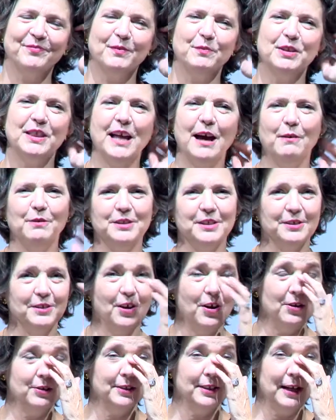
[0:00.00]
But that was a
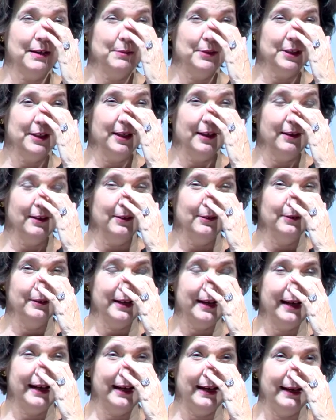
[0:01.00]
long time ago.
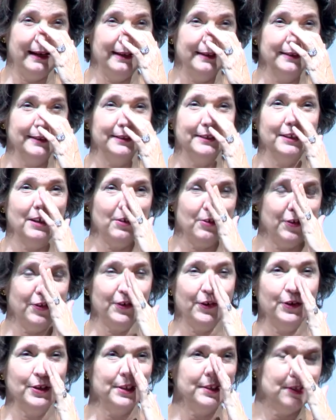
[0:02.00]
And so
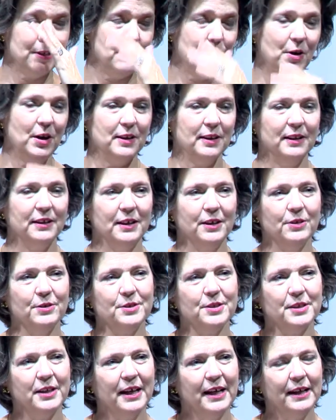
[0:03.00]
30-some-odd
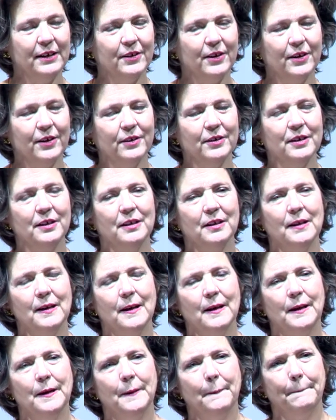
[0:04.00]
years later,
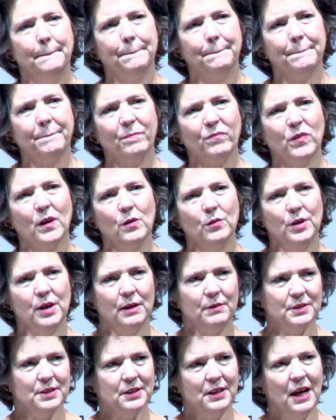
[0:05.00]
when
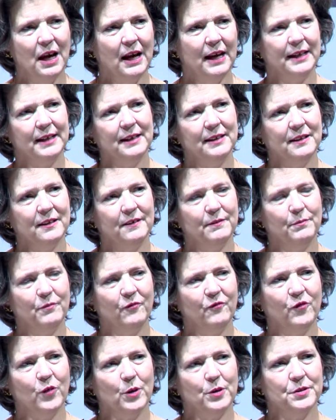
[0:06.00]
I was lying in the
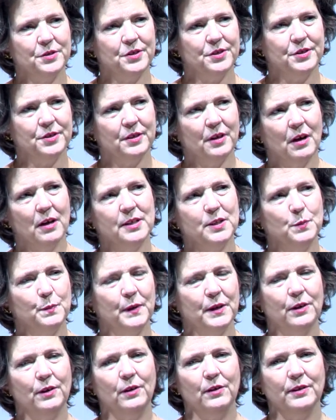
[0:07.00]
first
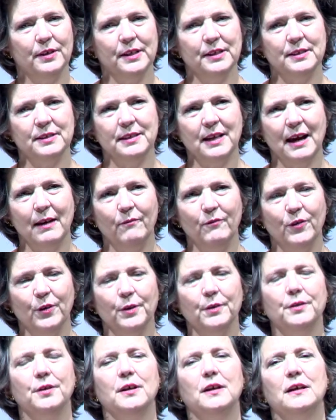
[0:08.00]
hospital in
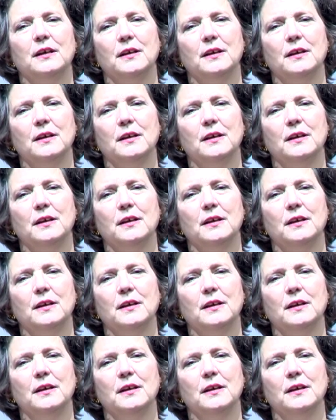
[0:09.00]
Stanford,